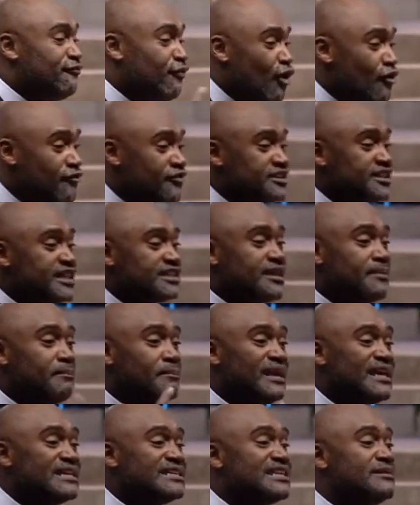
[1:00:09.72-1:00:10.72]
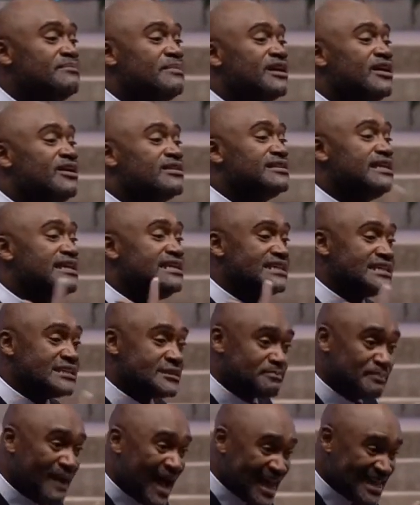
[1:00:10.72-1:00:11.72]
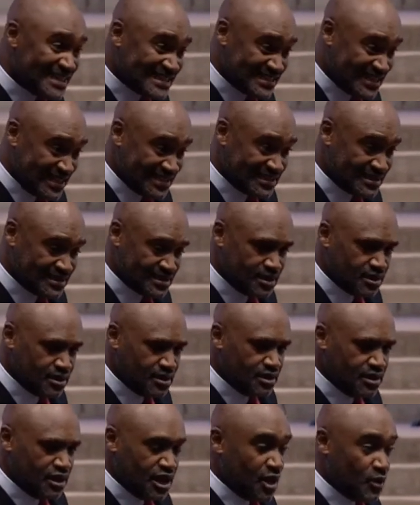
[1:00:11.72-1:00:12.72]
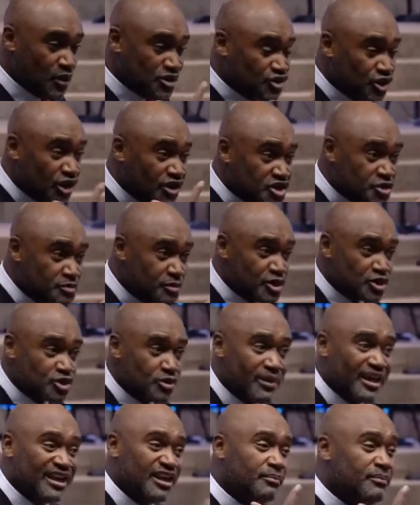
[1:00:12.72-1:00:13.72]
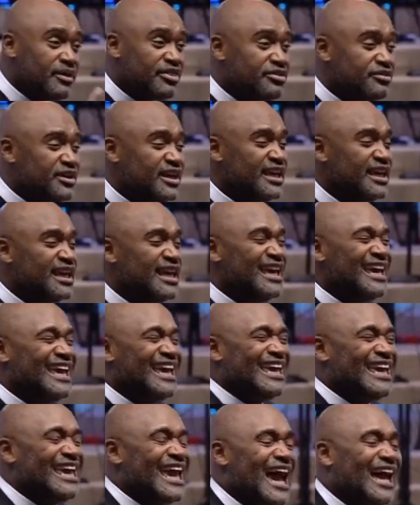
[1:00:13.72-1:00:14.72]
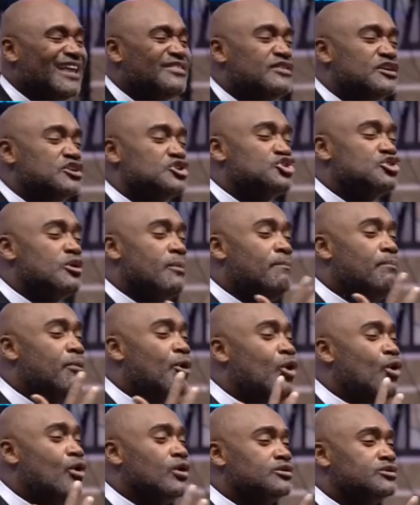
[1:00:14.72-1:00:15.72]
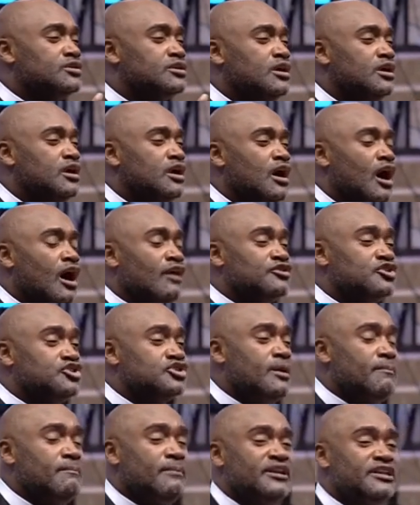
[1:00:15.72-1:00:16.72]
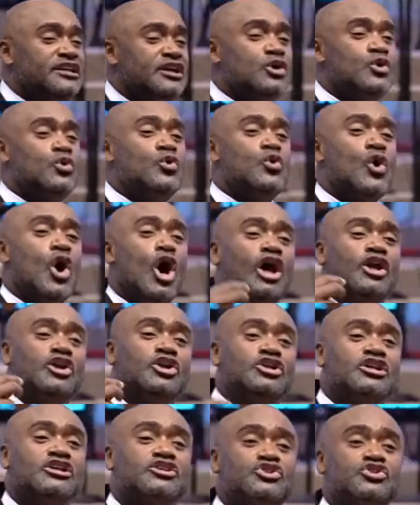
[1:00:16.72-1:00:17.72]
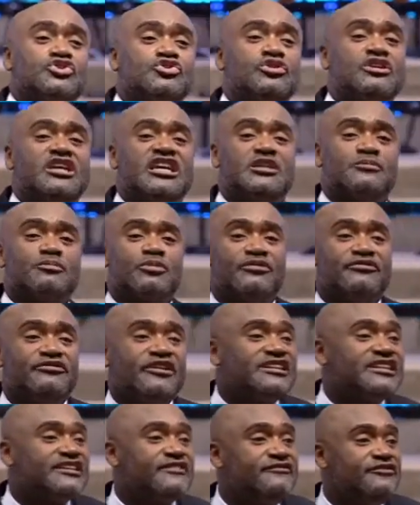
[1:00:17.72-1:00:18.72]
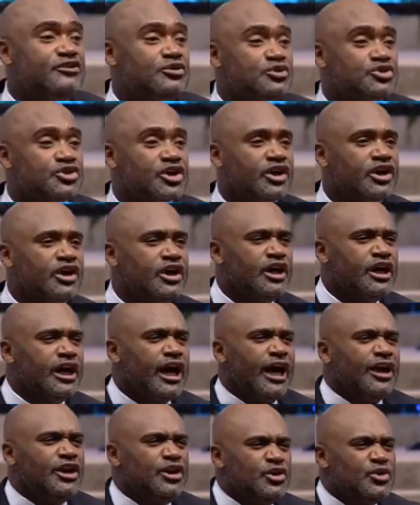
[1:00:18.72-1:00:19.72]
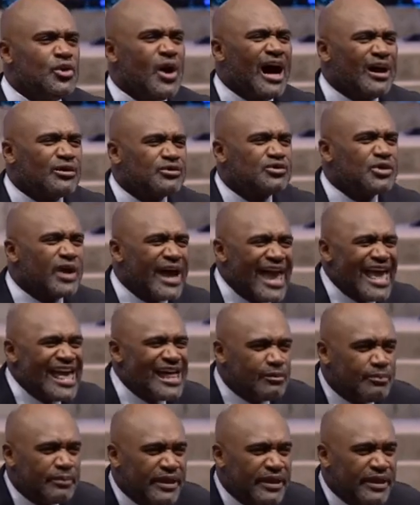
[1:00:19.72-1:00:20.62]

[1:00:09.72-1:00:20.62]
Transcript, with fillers: the blessing because he despised it. He was not a spiritual man. Number three, he had the support of somebody who understood his prophetic future and knew how to help him.